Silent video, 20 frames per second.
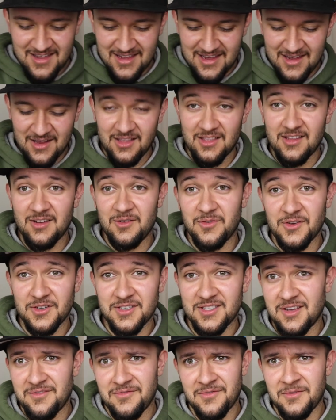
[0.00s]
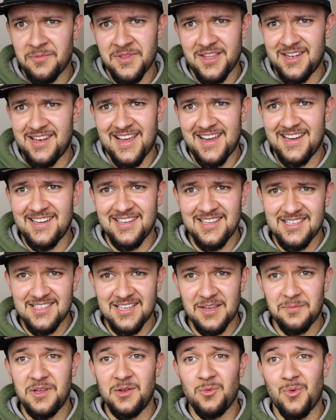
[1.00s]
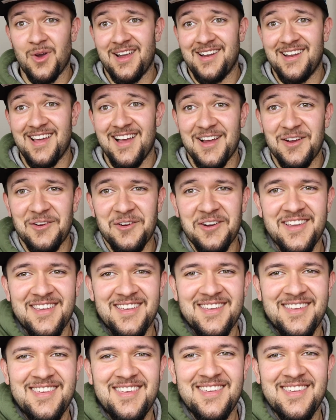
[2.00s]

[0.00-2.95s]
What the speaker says: and look for stuff from the 90s. I mean, why not, right?